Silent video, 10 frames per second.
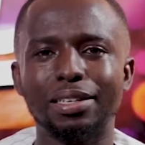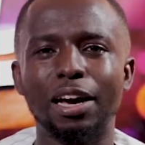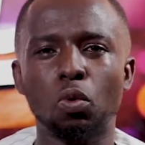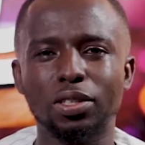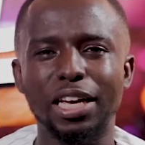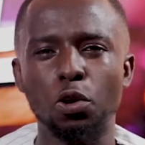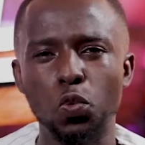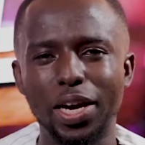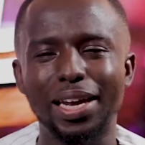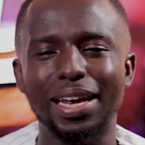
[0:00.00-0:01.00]
There was a
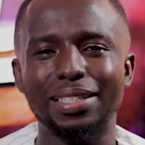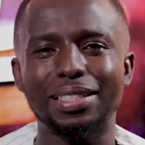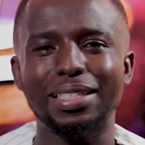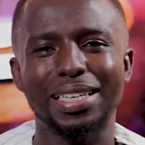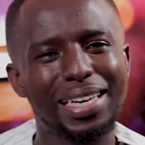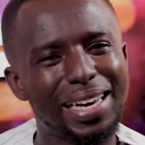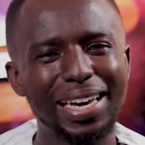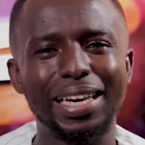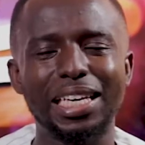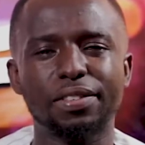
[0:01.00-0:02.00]
weakness
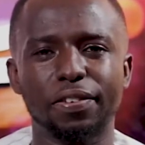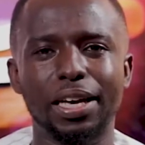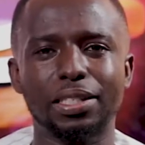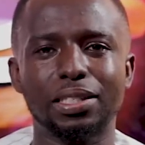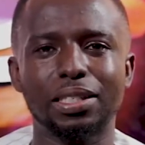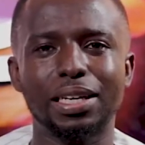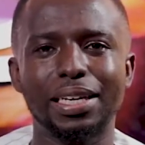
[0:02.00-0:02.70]
in his flesh